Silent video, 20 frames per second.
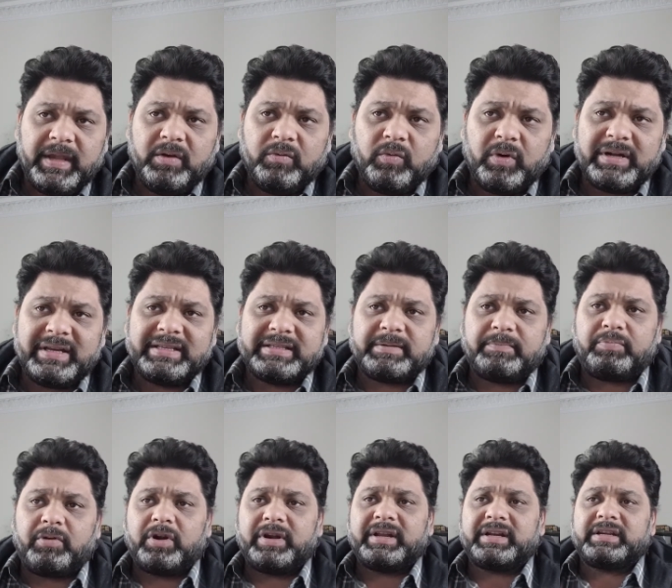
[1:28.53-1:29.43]
What is a
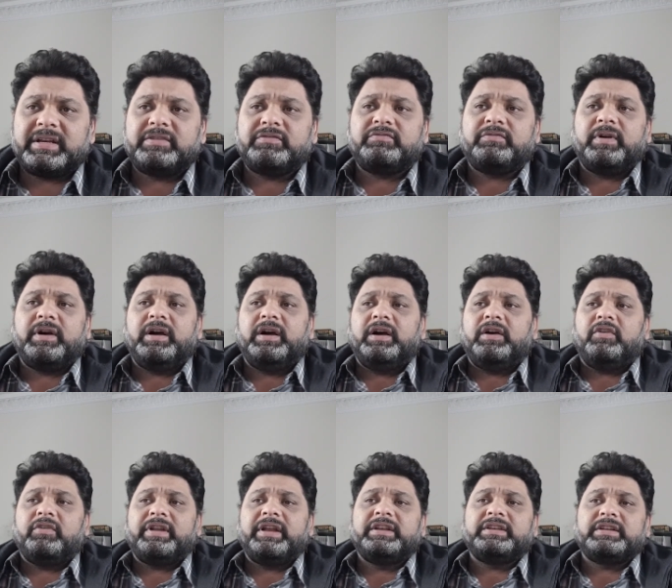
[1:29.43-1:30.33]

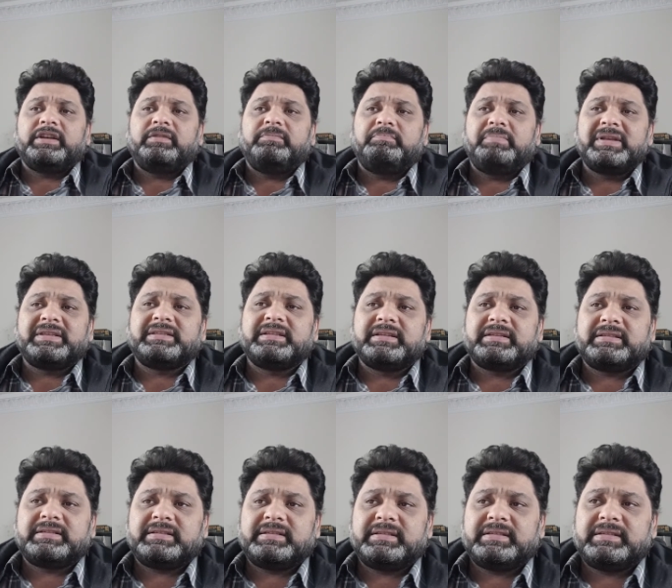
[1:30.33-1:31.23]
product-oriented
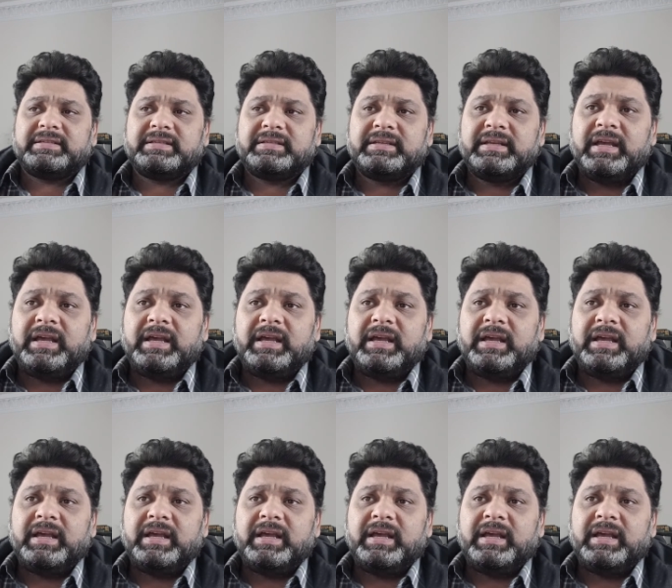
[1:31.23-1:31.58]
business?